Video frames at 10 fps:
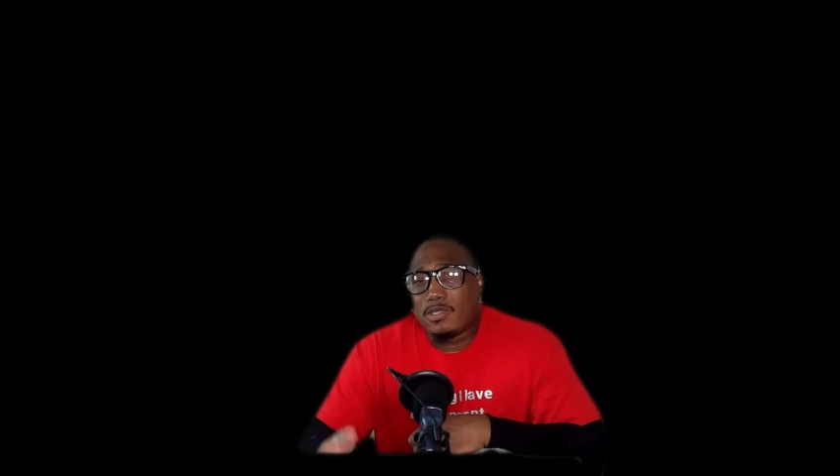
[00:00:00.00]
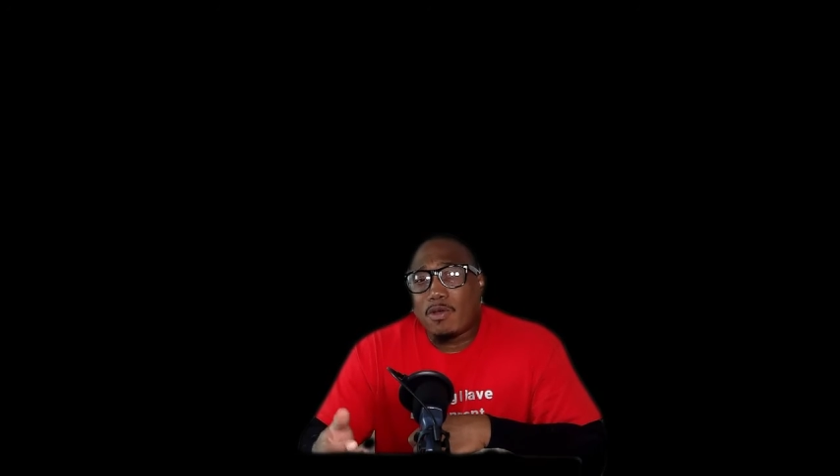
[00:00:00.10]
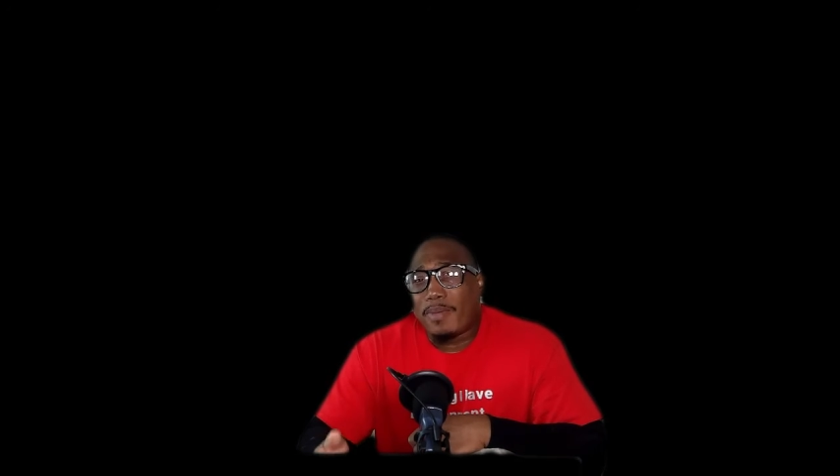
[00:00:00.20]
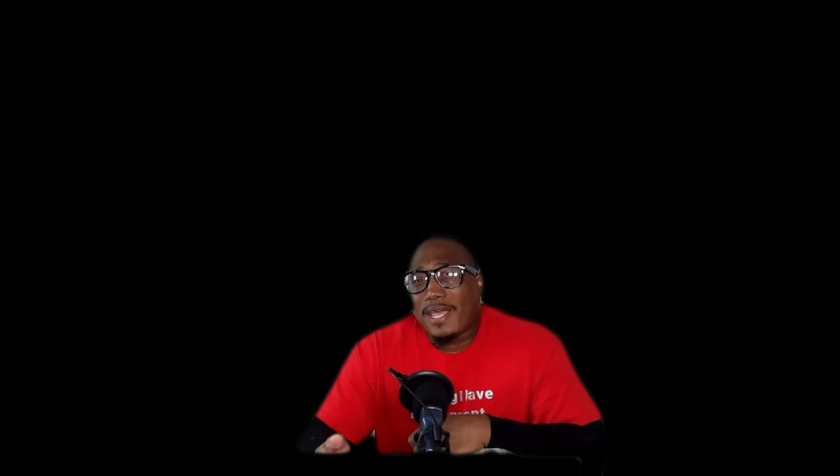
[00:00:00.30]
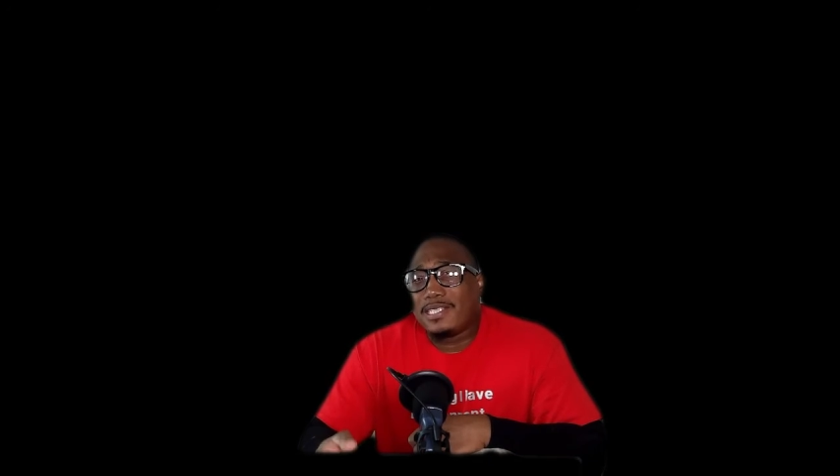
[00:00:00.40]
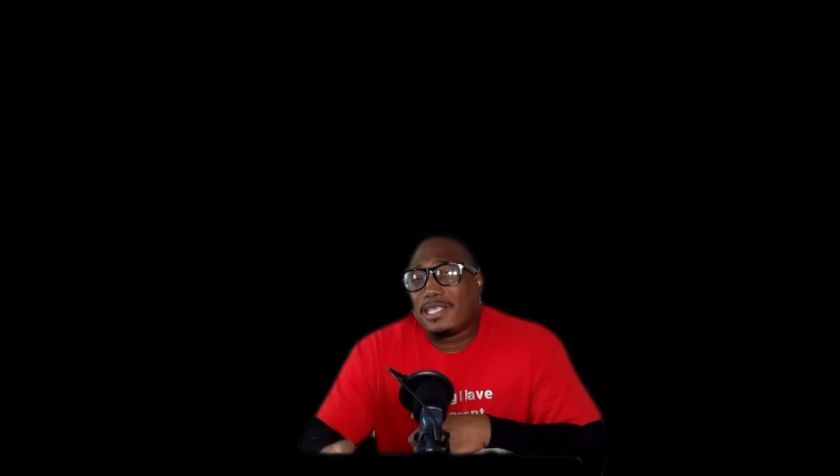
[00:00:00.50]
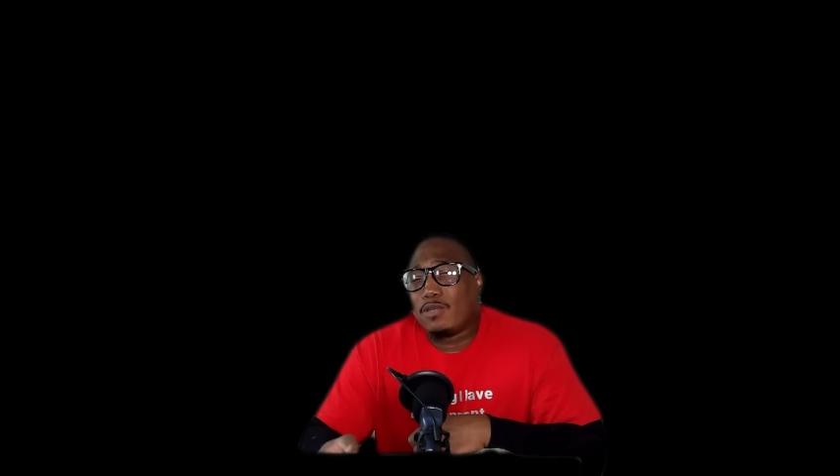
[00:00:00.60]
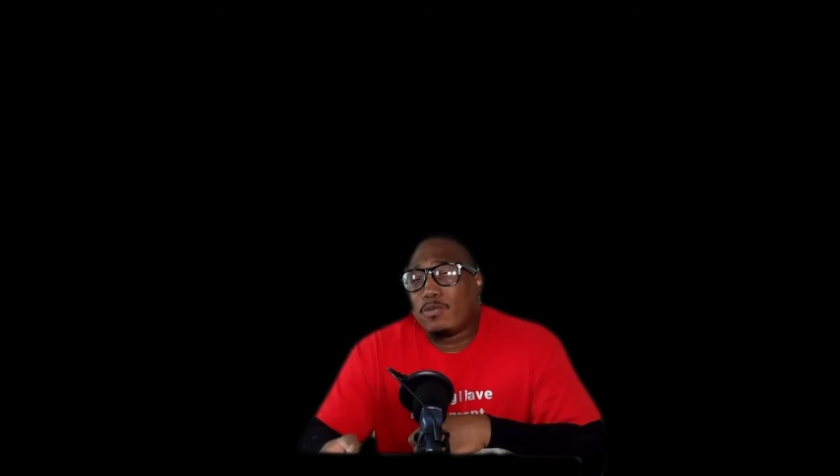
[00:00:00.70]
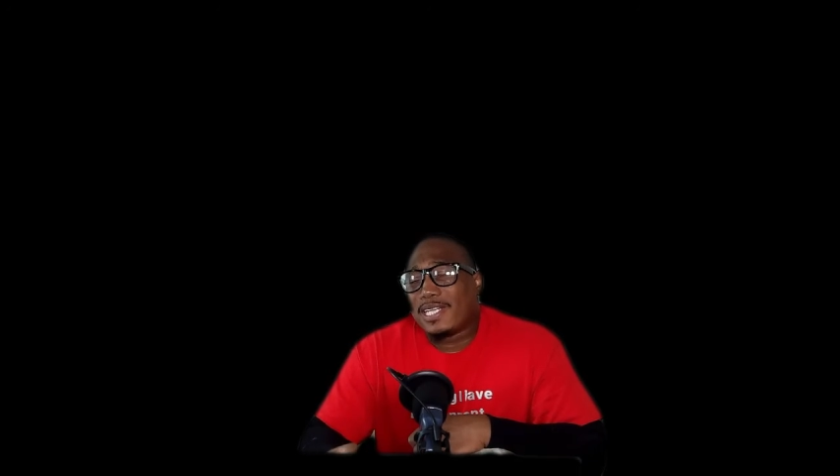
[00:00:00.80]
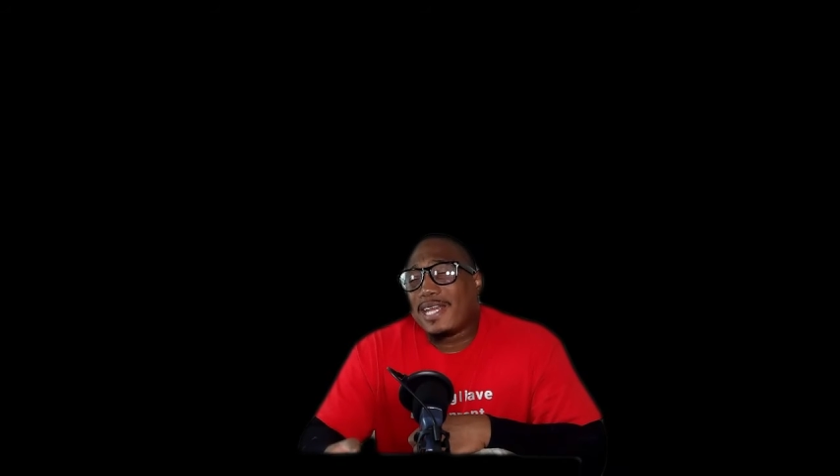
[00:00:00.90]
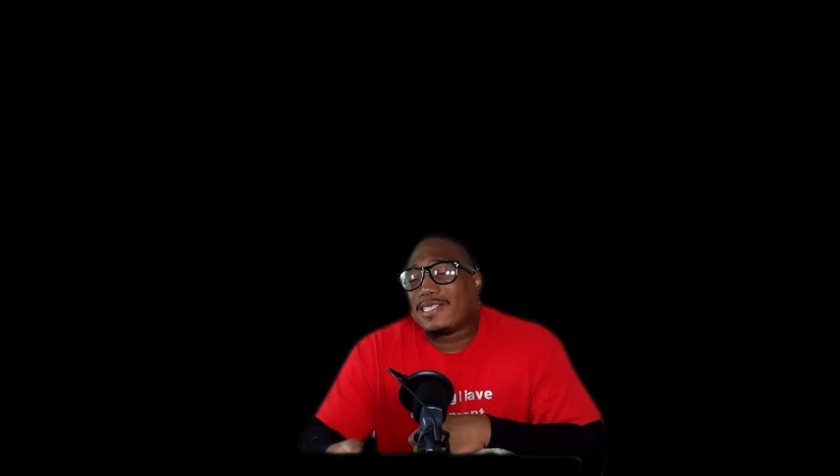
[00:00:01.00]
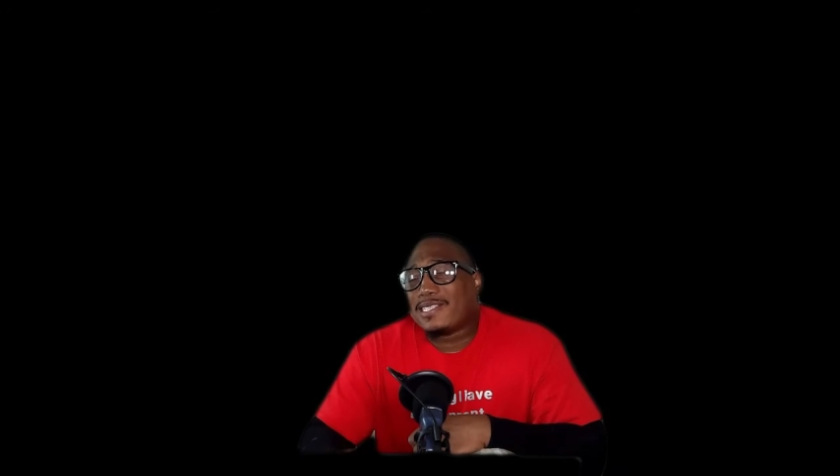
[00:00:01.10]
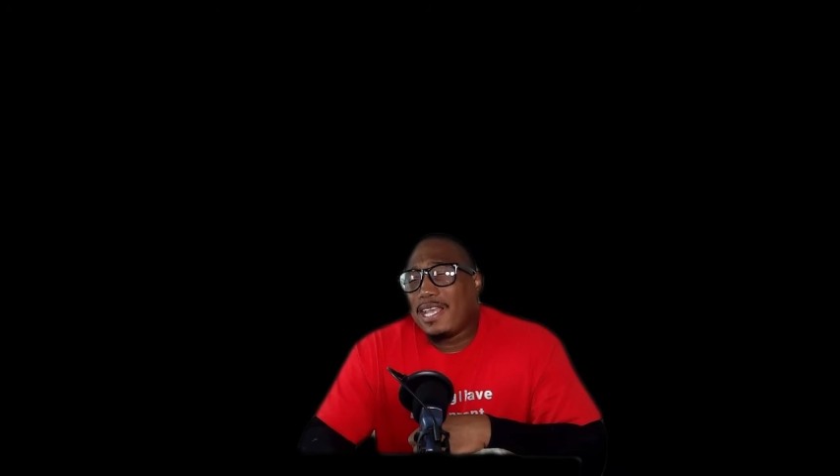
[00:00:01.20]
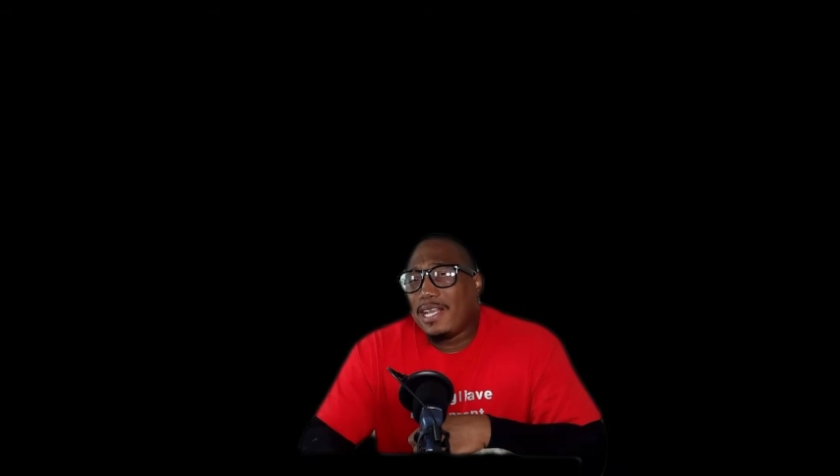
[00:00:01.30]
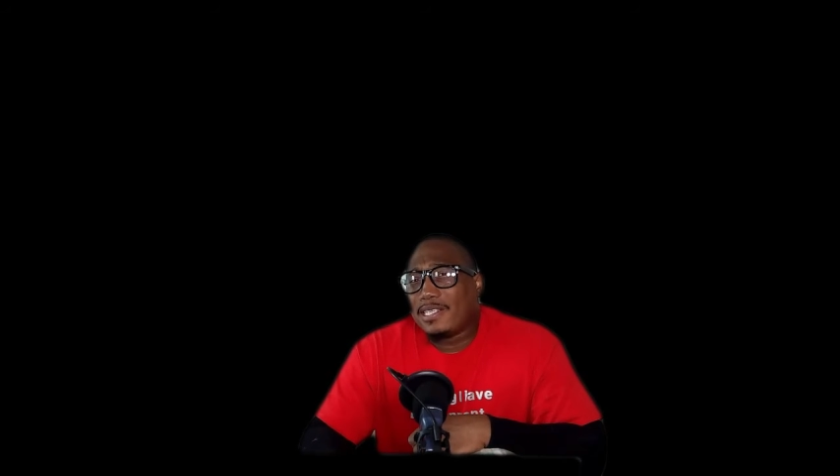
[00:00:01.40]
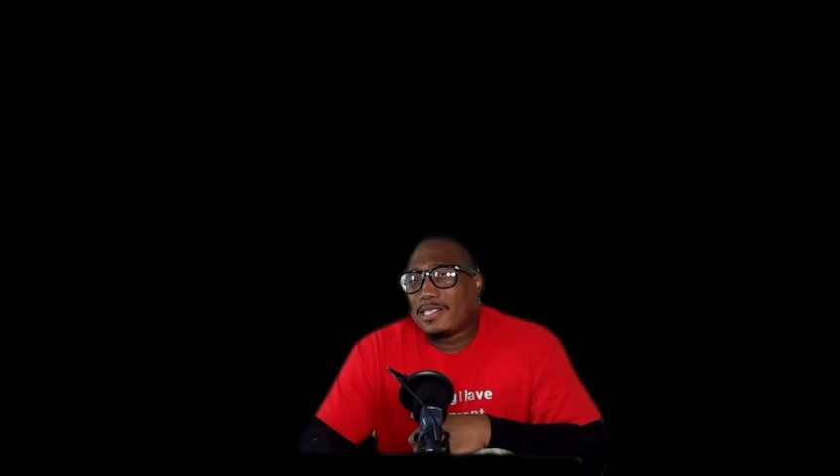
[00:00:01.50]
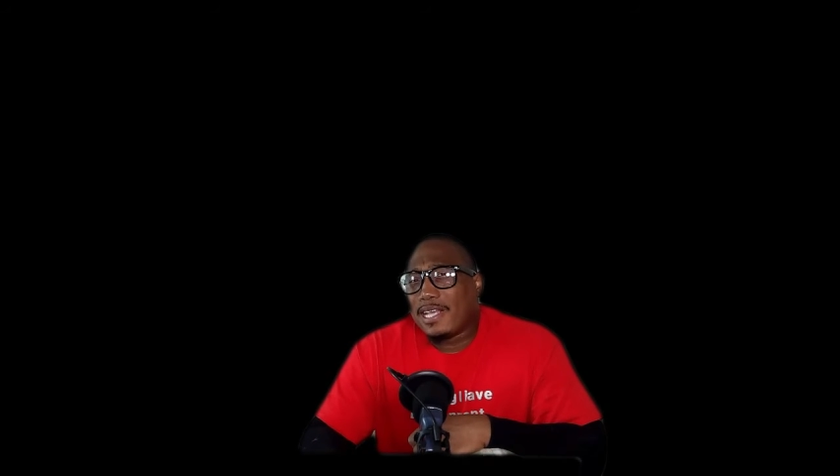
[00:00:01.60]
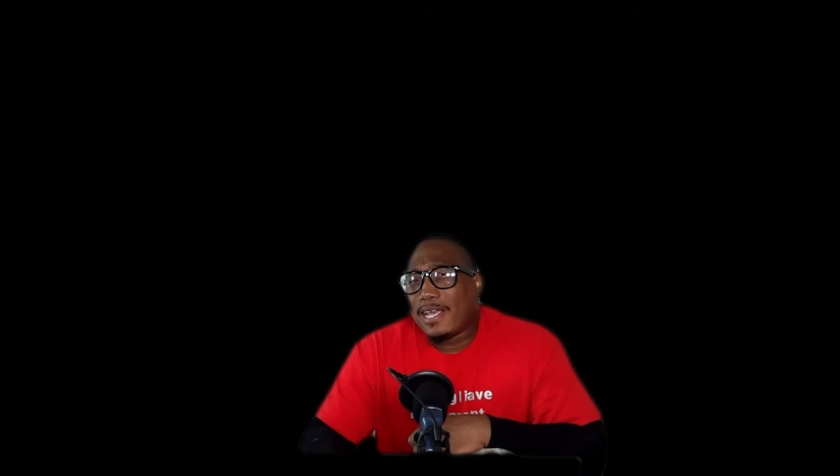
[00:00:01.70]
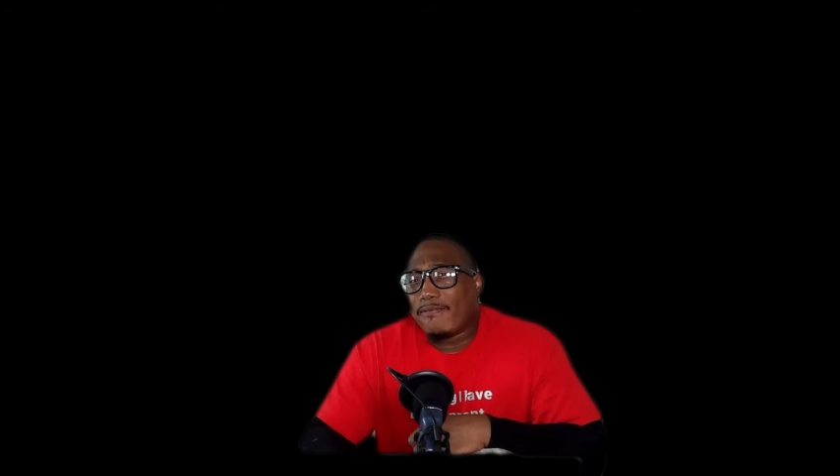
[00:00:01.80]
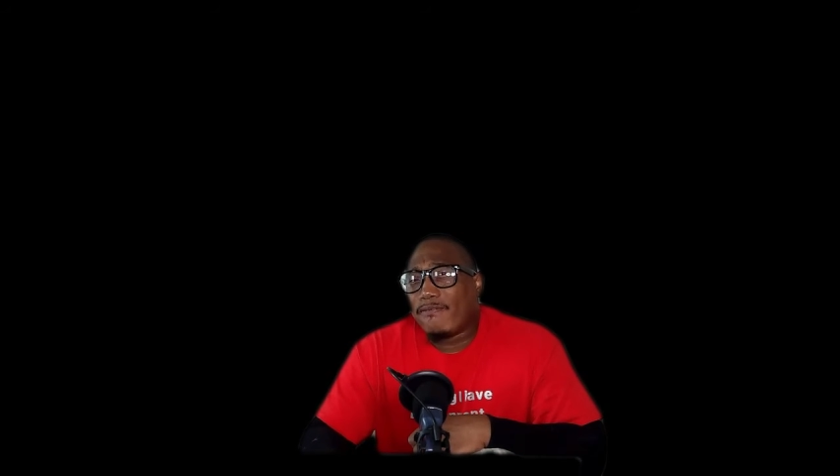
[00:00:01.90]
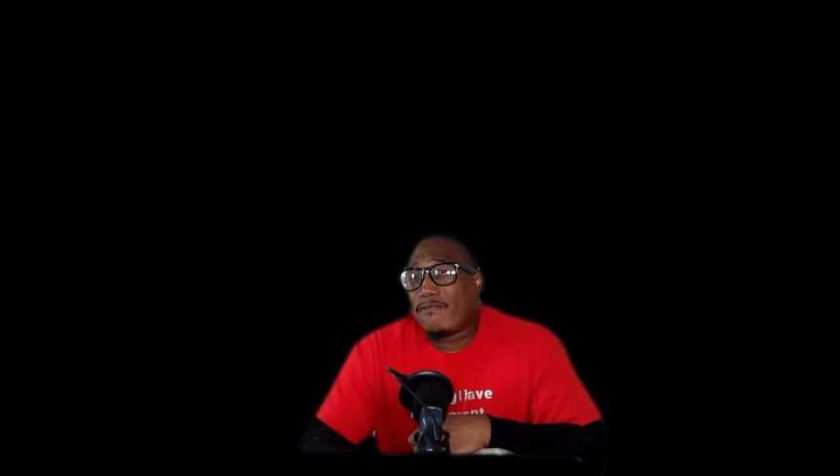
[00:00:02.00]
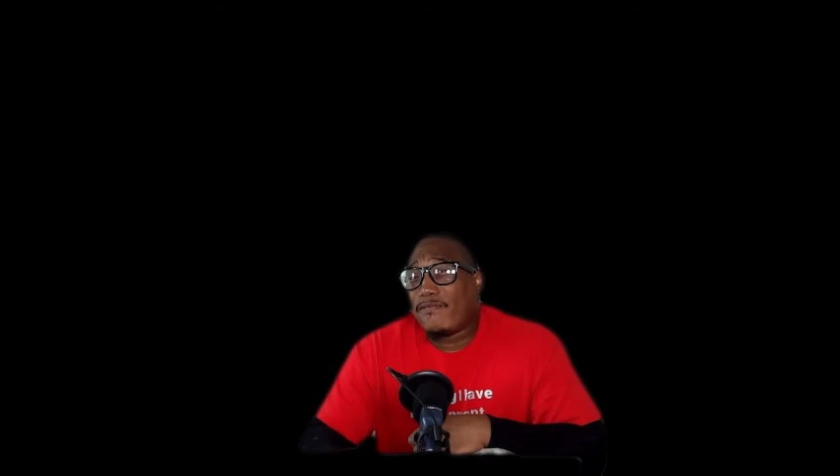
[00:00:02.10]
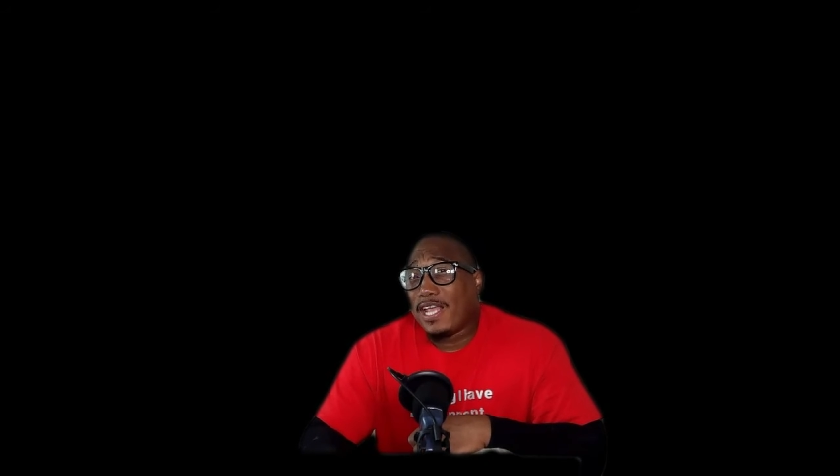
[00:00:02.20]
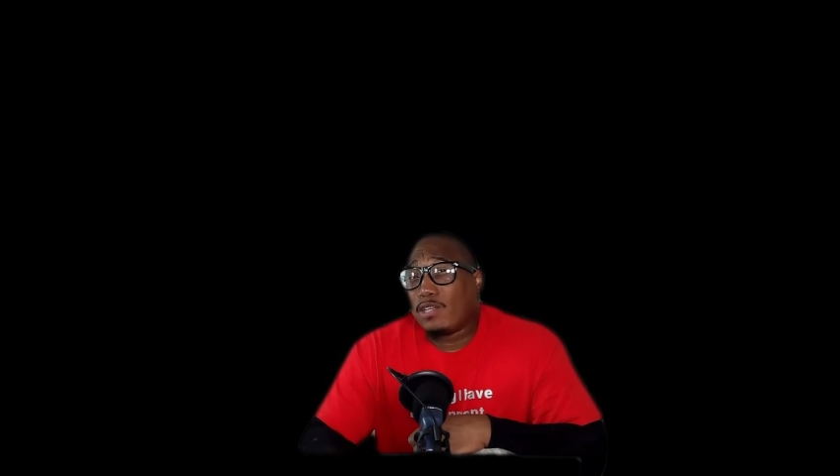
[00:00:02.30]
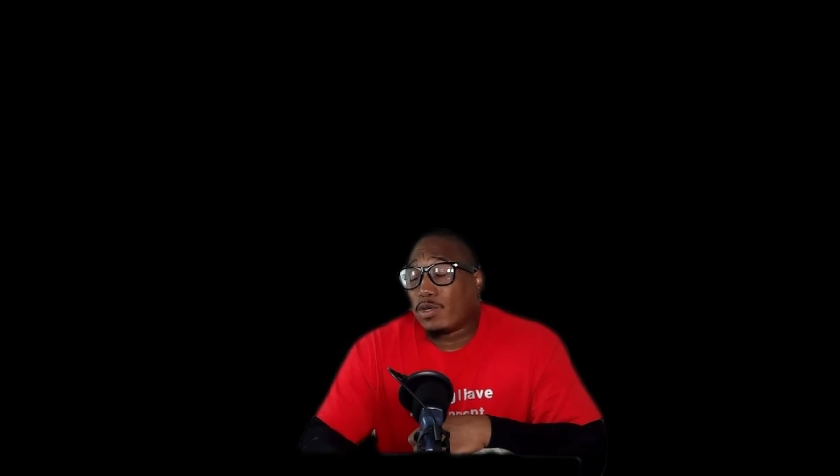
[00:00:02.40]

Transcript: basically what that is saying is that faith